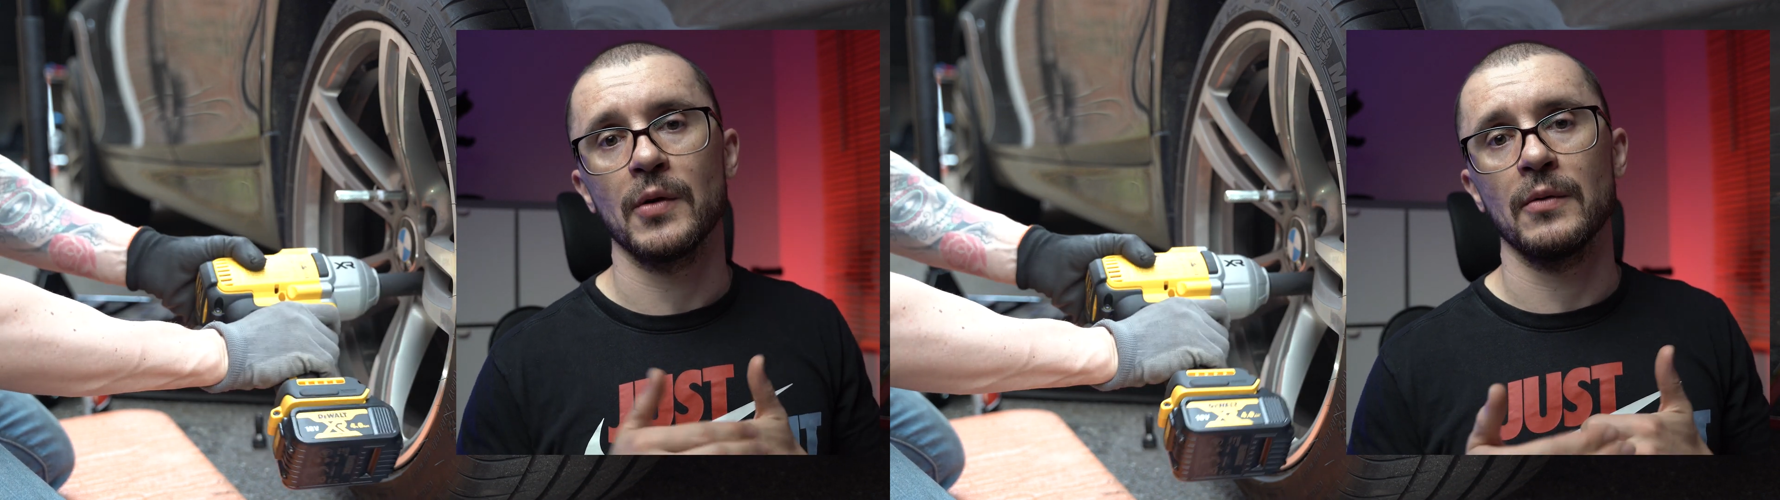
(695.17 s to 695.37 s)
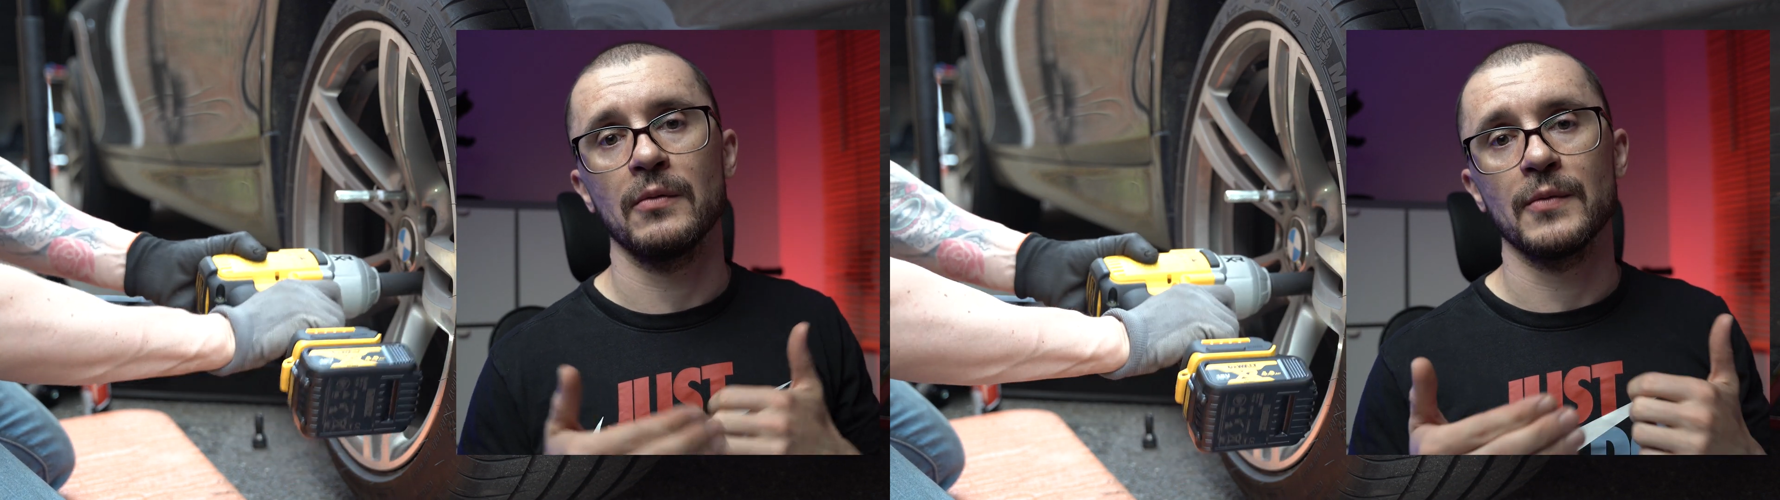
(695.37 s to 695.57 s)

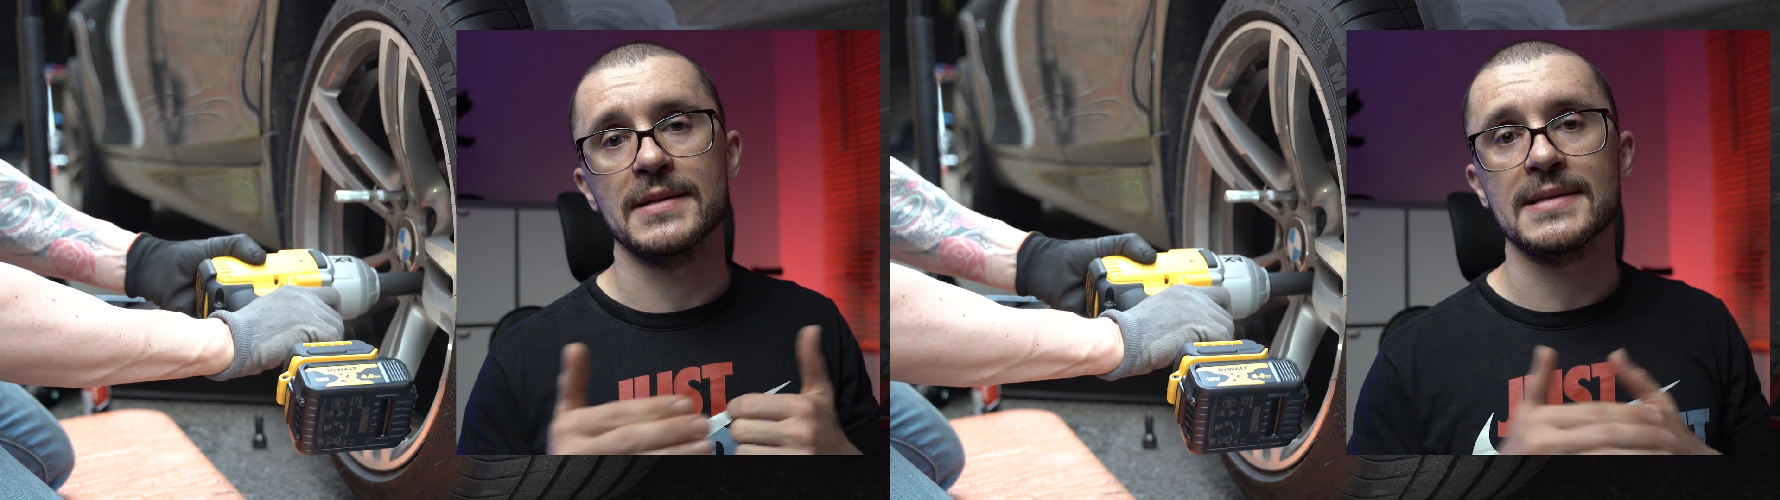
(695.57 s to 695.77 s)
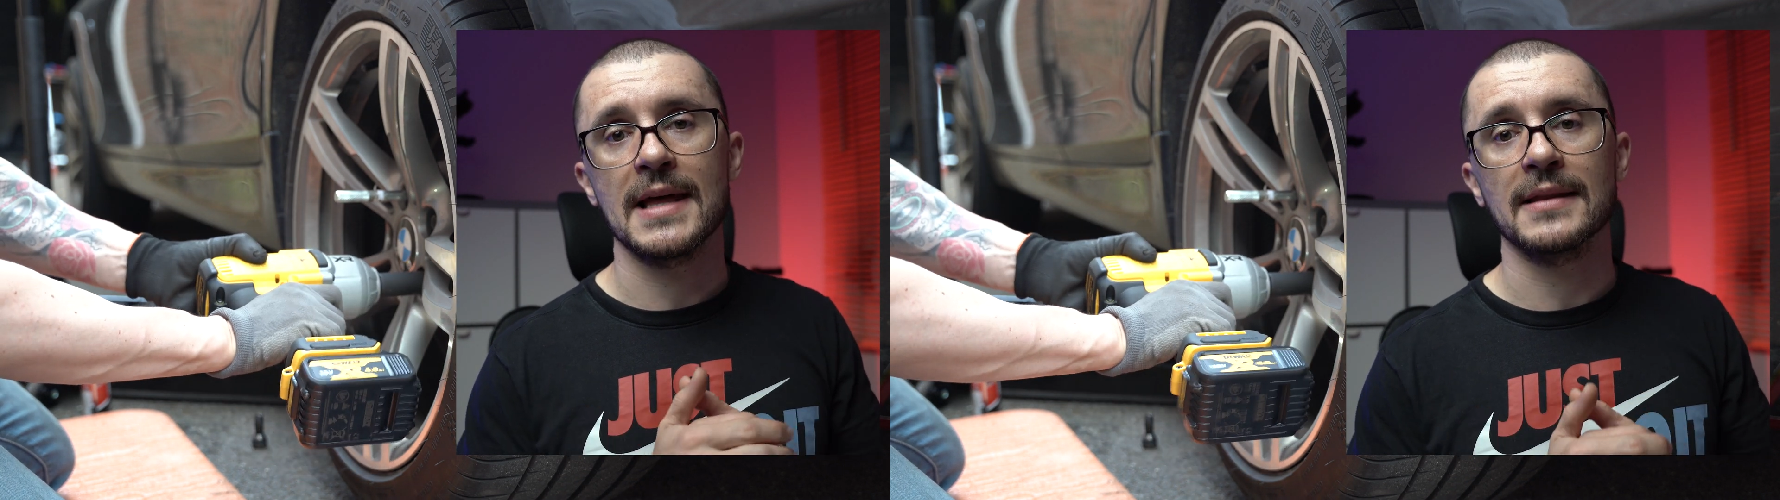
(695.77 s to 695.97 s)
will
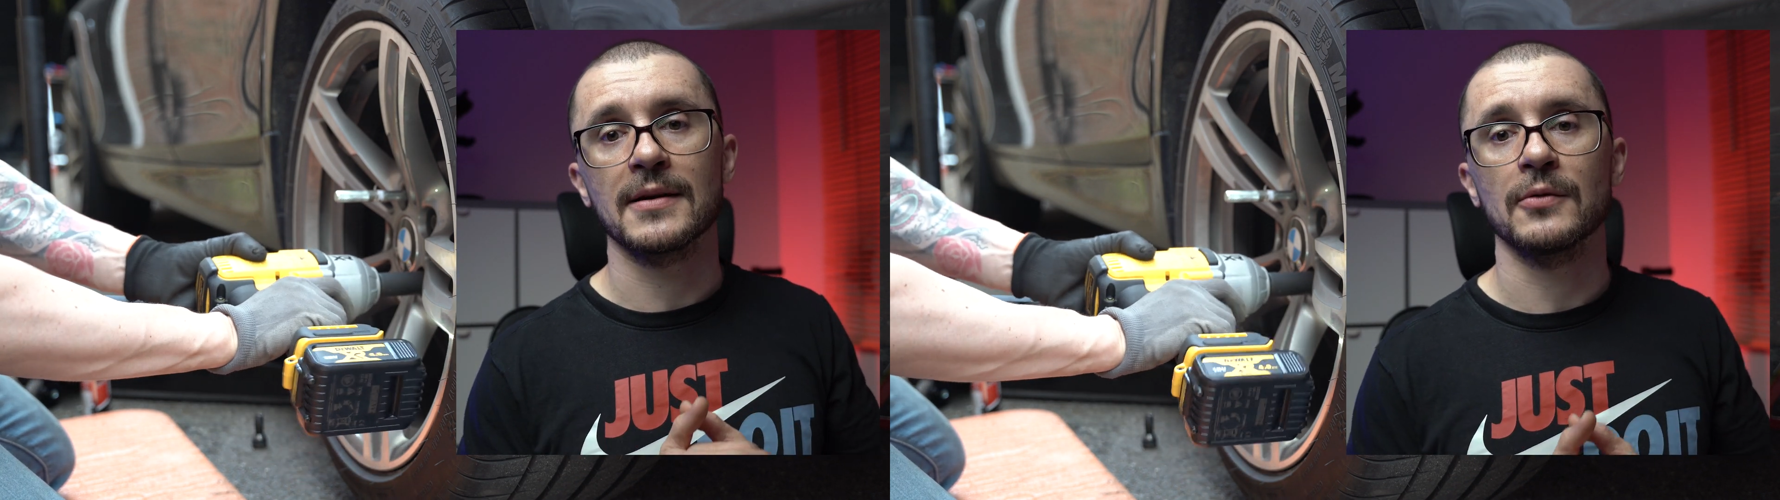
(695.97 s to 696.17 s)
withstand